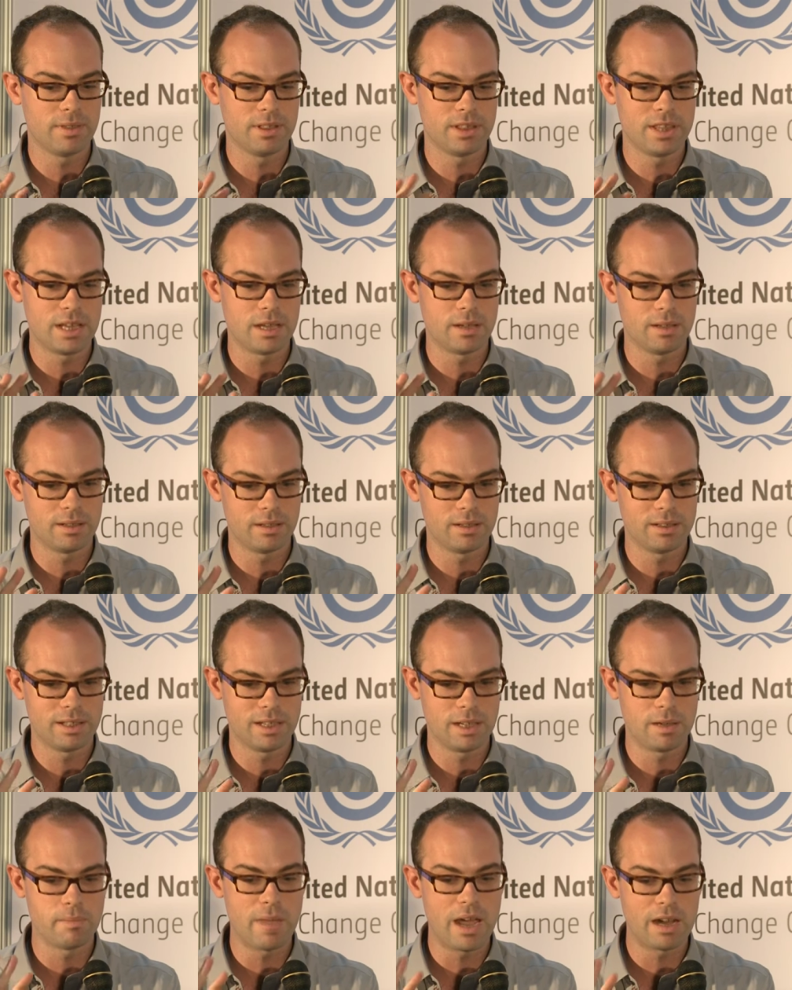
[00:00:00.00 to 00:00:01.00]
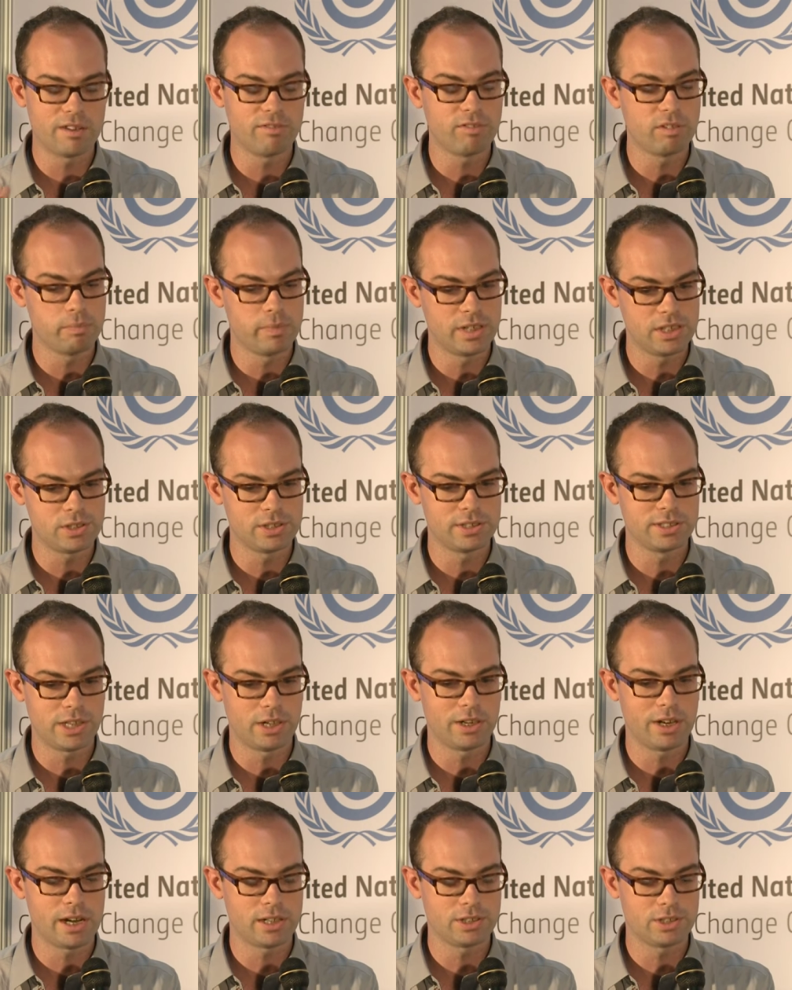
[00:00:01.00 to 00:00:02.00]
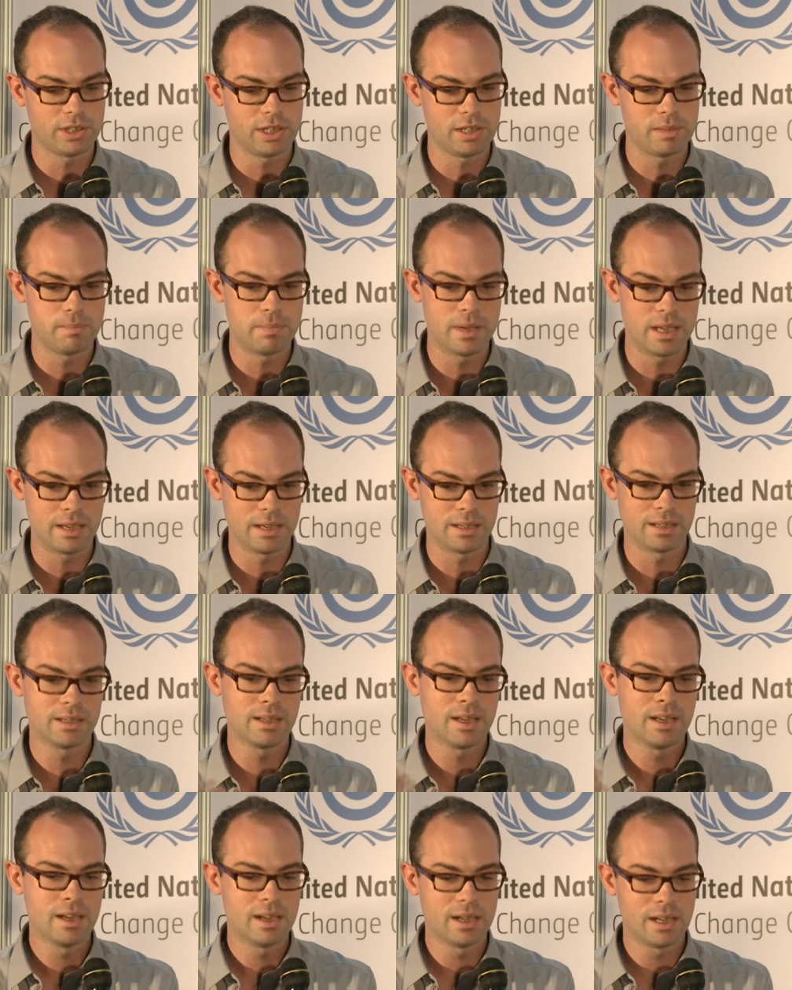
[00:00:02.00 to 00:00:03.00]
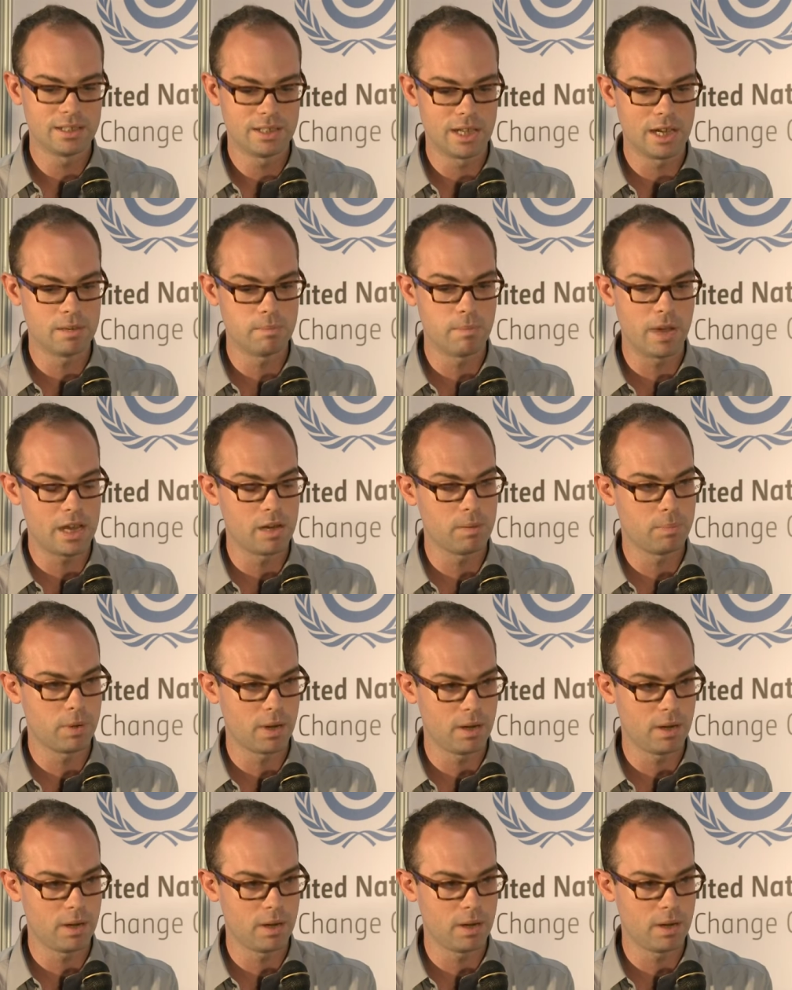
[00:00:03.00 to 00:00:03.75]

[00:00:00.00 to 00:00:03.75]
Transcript: the amount of emissions that are actually being done by